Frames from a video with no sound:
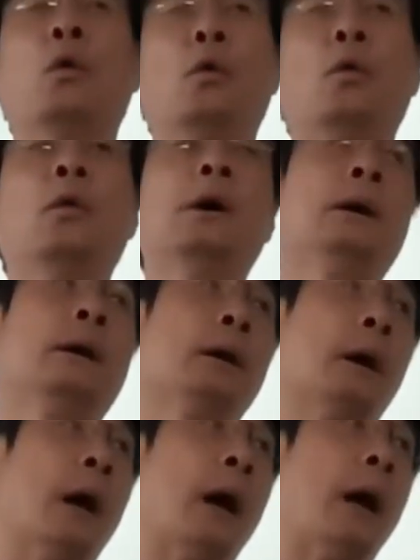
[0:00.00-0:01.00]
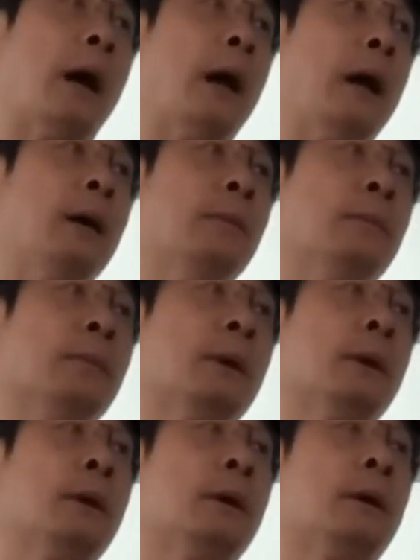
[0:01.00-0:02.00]
who
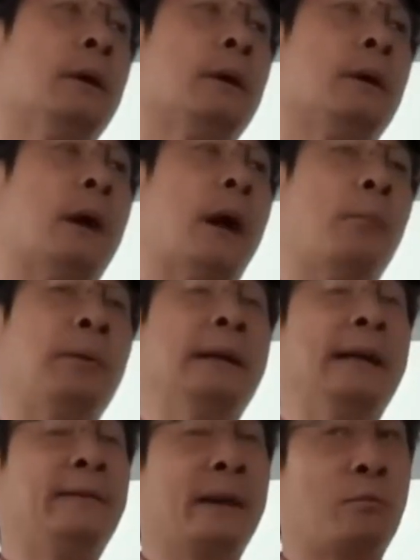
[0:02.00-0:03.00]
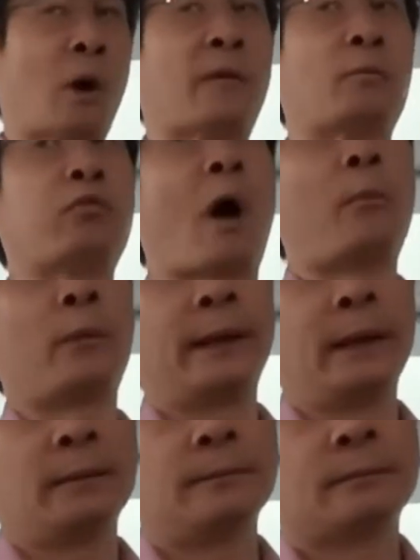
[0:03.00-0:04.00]
believed in private
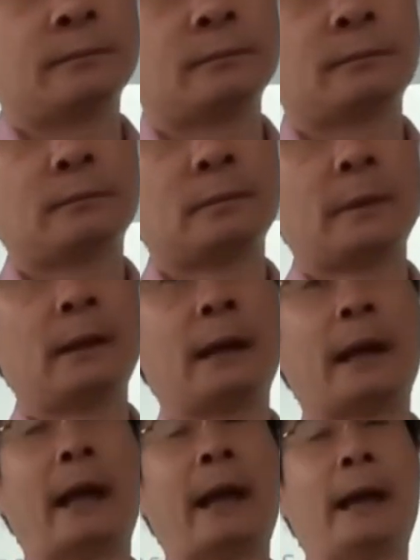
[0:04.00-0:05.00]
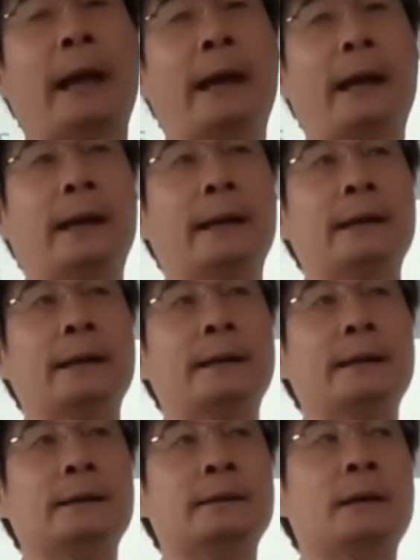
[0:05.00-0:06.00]
property,
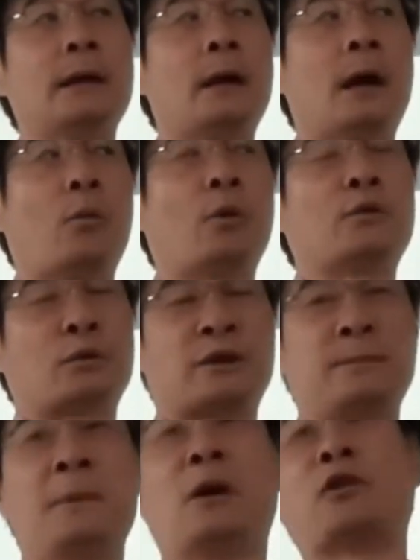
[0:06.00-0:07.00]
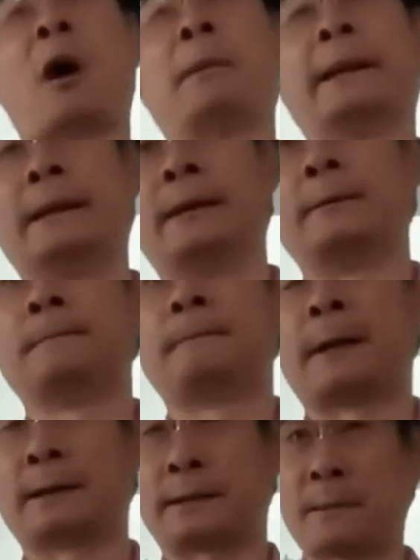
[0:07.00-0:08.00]
and which was male-dominated.